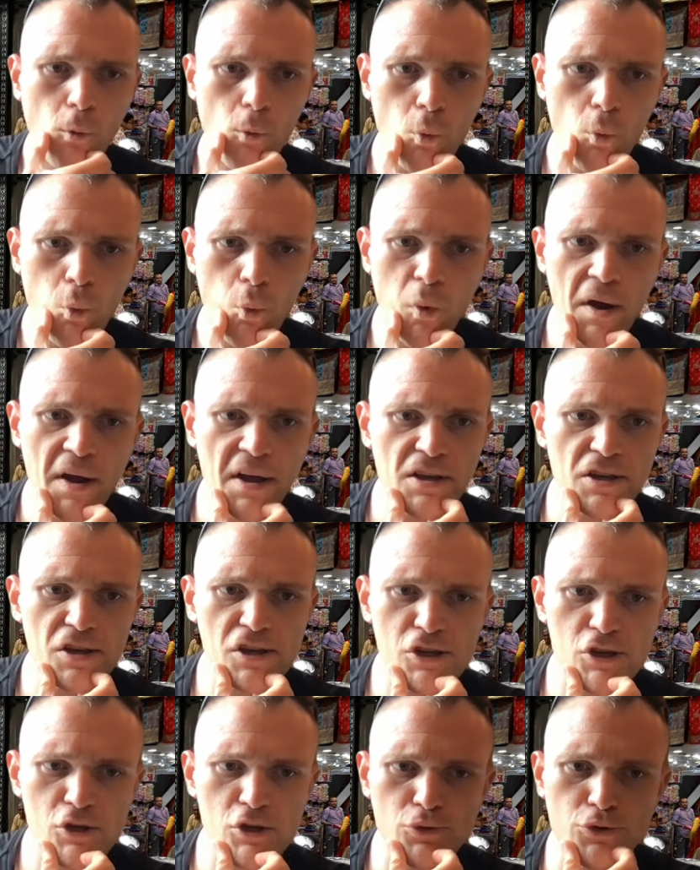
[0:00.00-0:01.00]
When
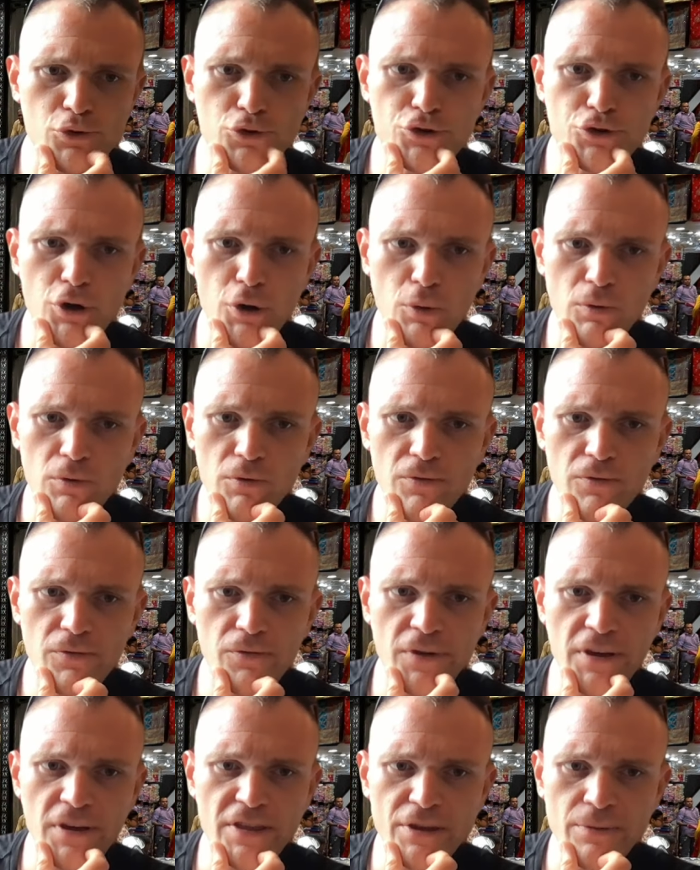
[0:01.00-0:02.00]
you don't
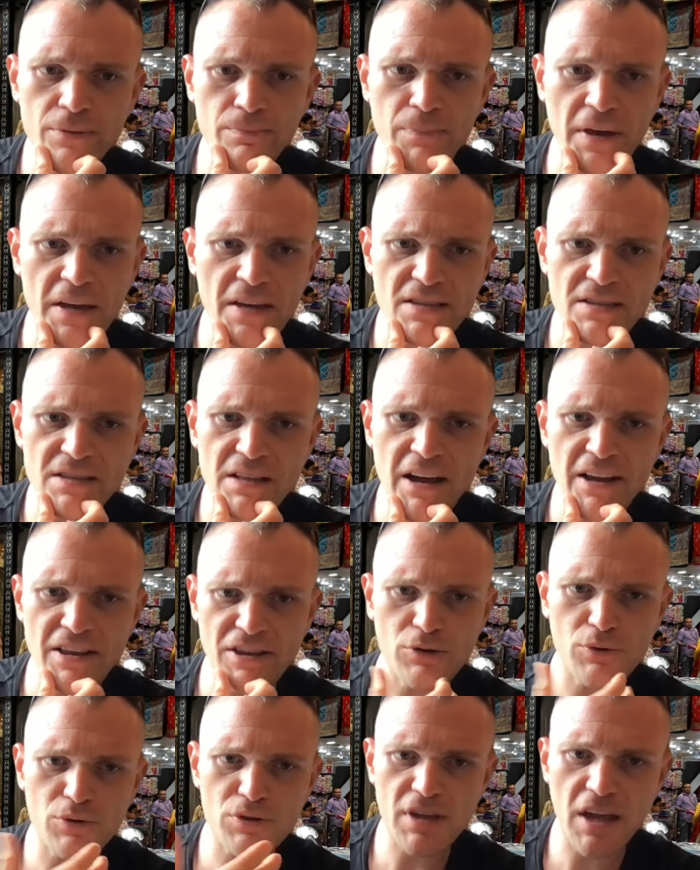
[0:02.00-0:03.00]
fit the
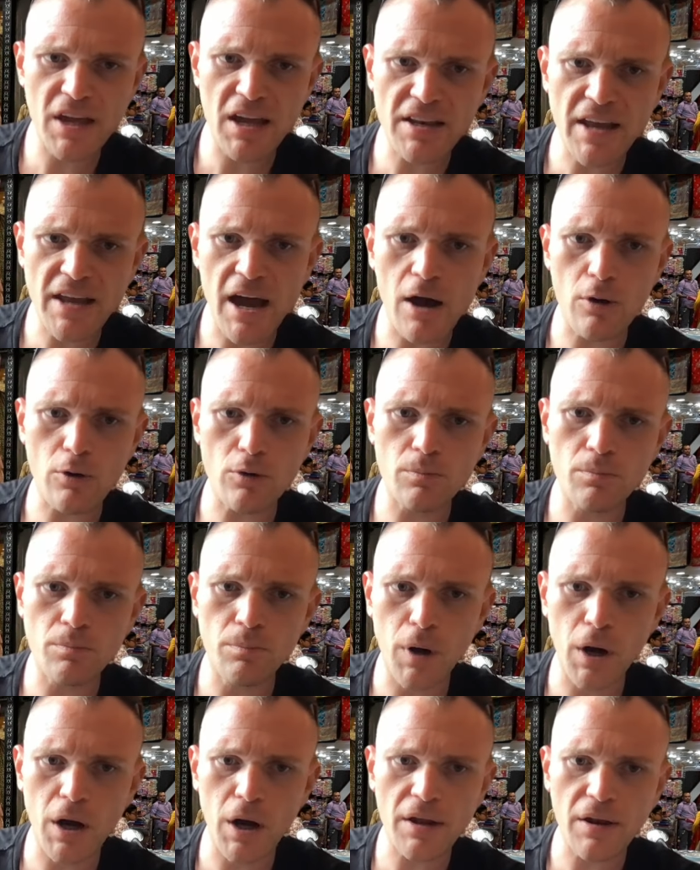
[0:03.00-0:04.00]
baseline, you stand out.
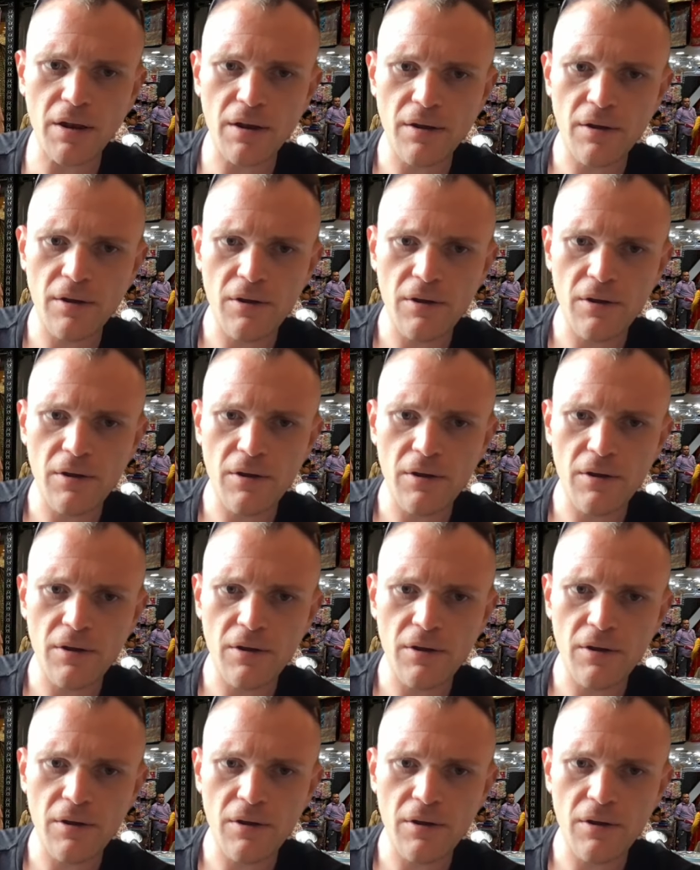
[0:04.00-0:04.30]
But